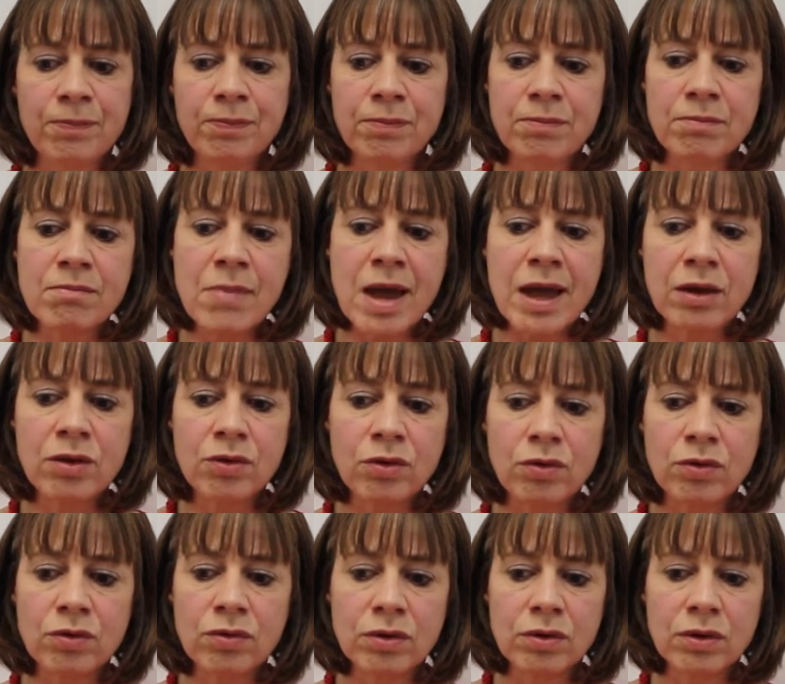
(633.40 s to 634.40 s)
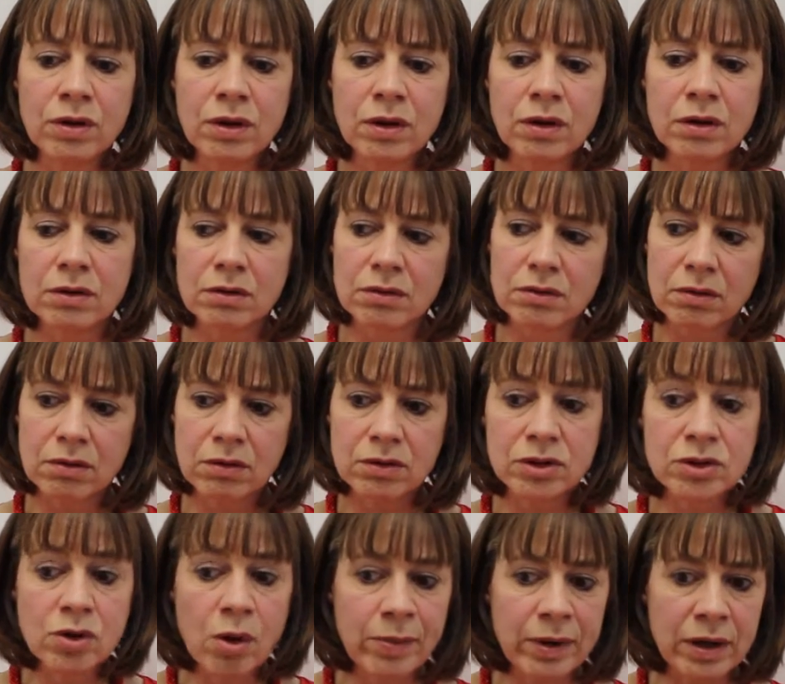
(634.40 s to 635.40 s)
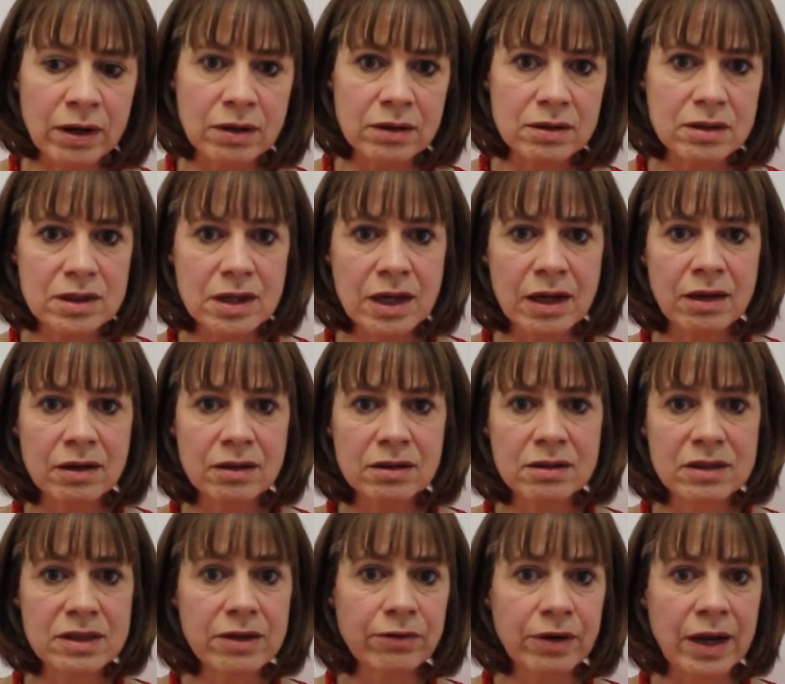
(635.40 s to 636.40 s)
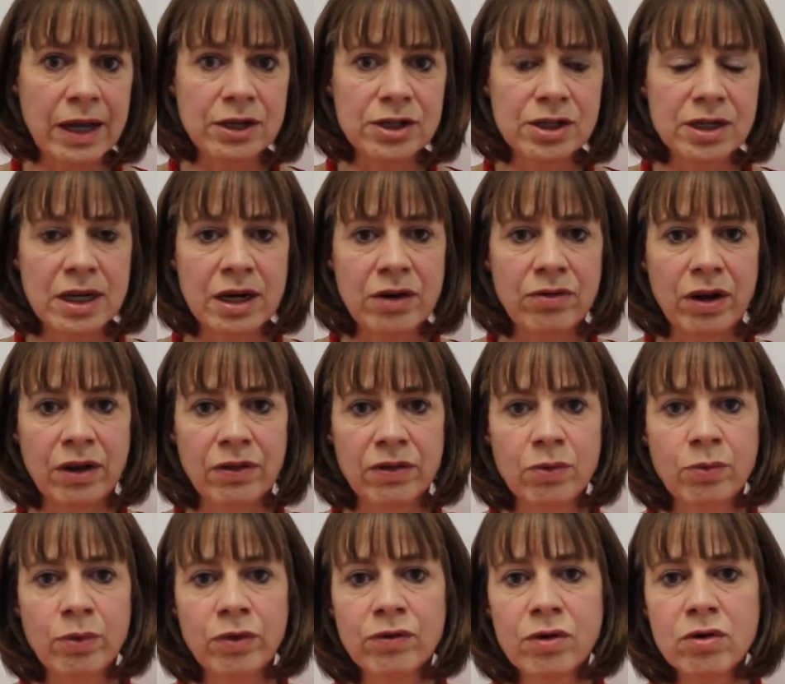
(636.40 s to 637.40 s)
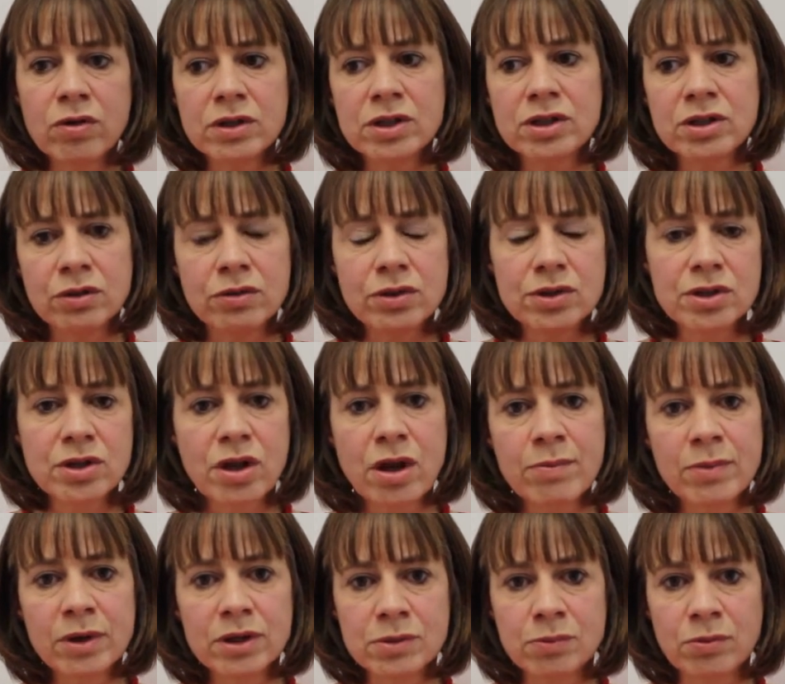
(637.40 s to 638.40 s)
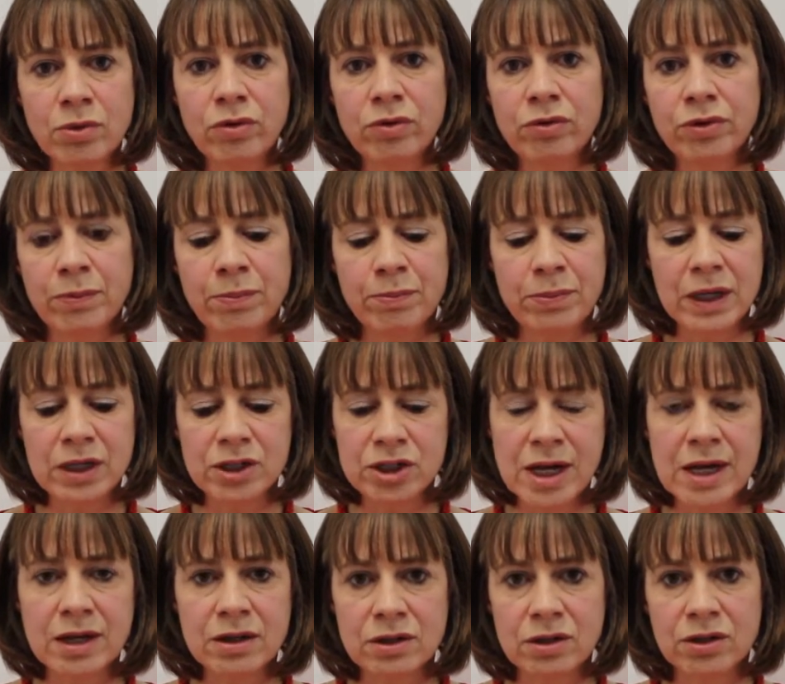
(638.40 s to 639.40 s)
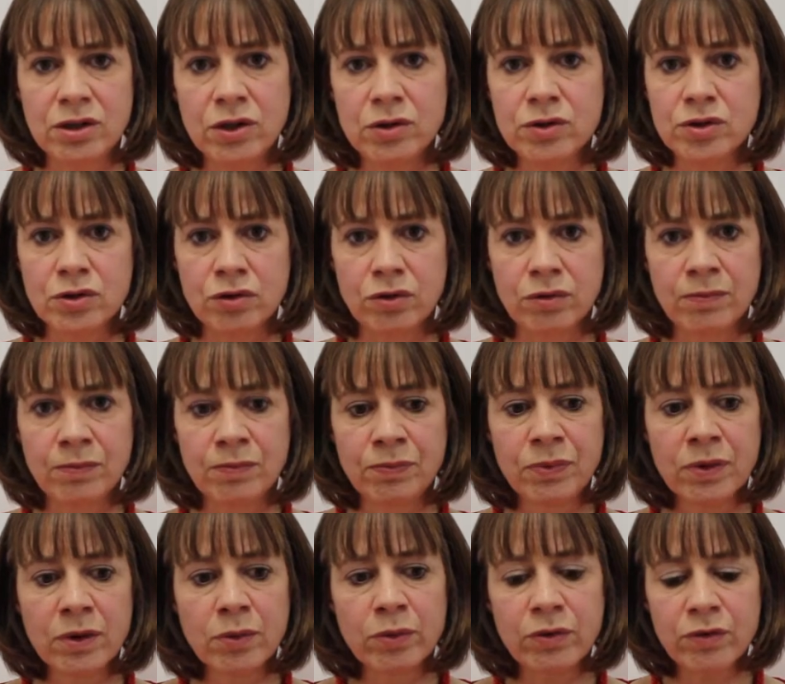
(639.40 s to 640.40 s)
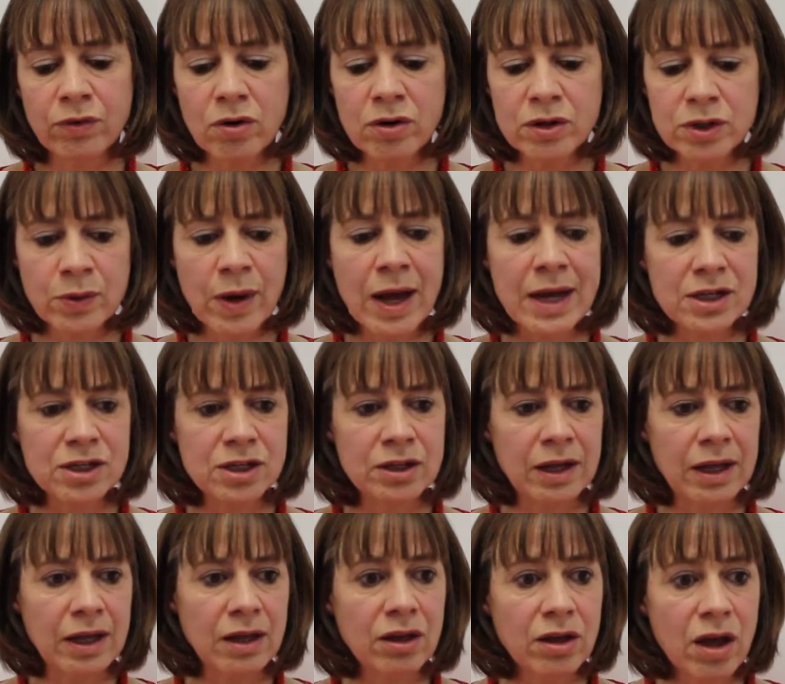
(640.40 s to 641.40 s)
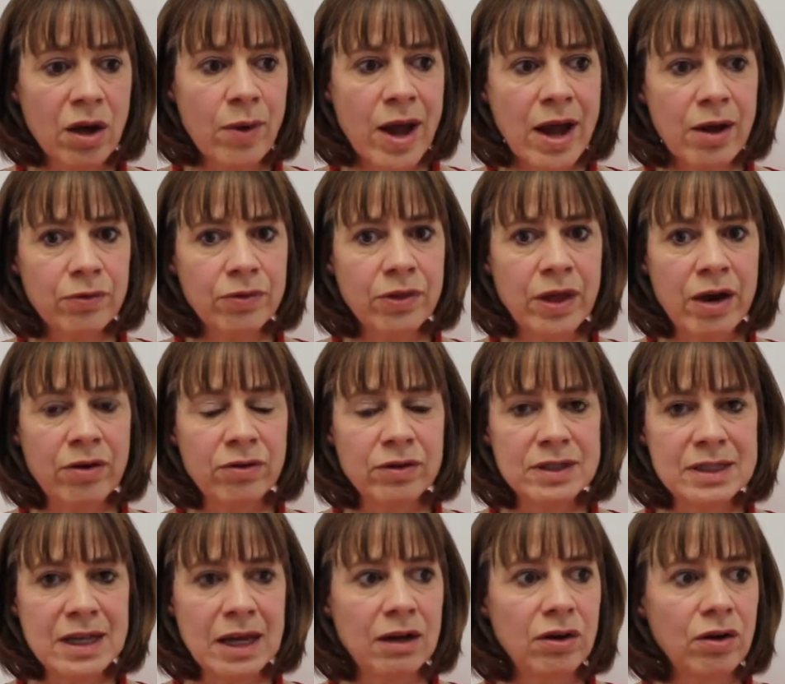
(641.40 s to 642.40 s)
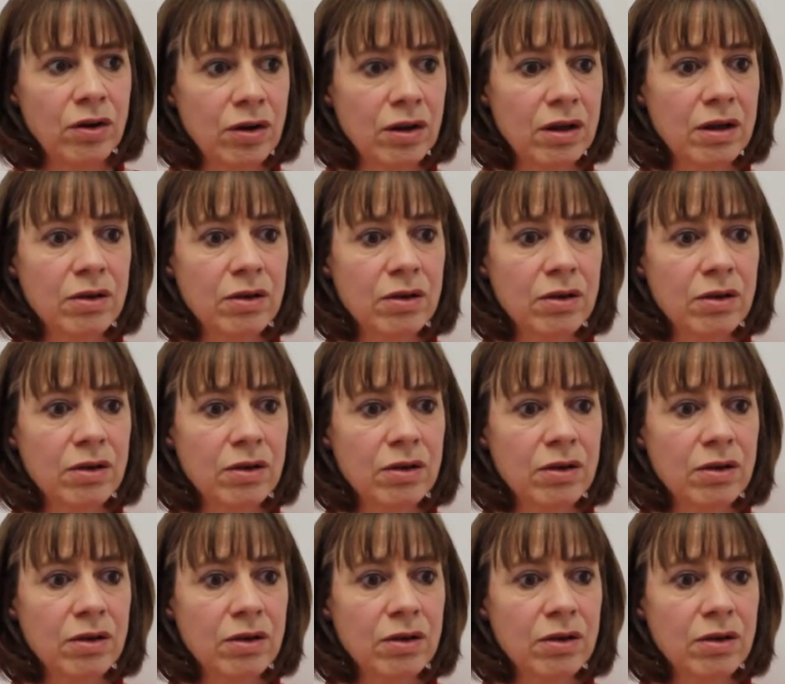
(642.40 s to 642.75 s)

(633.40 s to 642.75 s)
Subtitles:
male dominance in civil engineering that we've got to do so much more than be gender neutral. We've got to actually go out there and say, look,